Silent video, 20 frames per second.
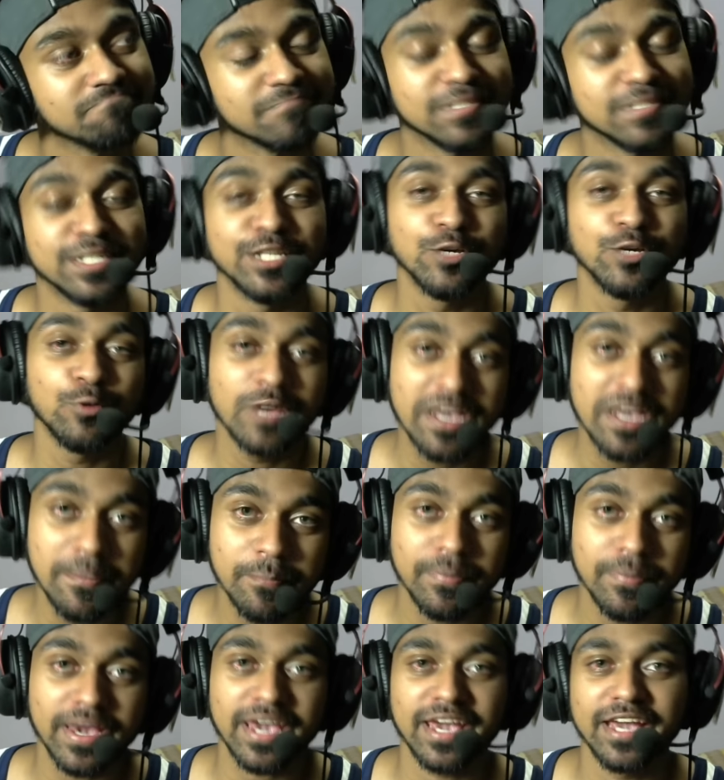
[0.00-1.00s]
new
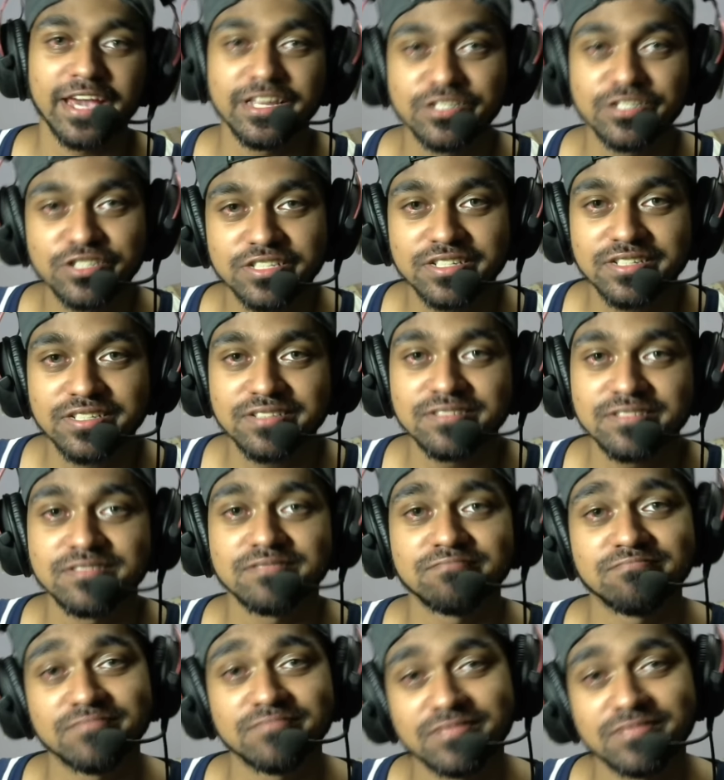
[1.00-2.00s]
impact engine
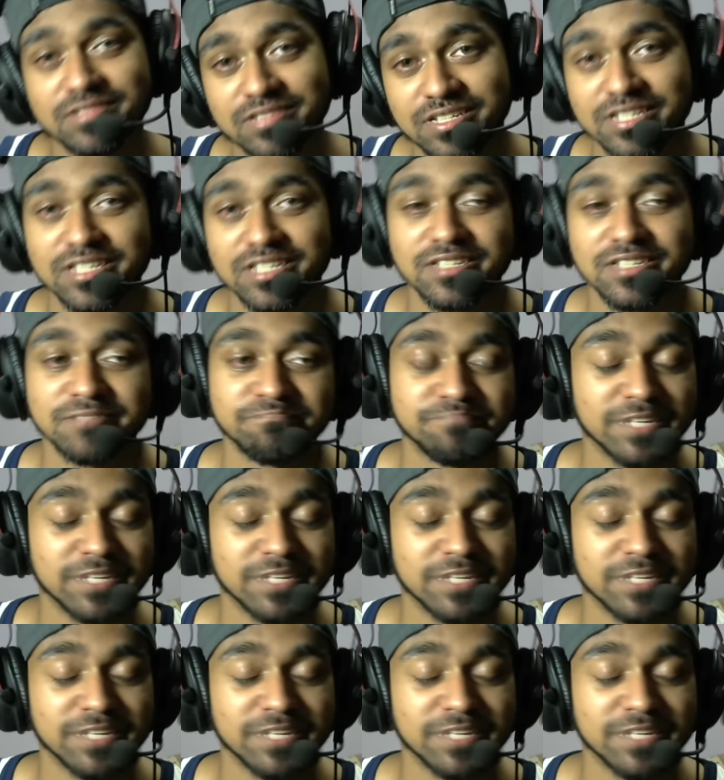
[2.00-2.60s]
the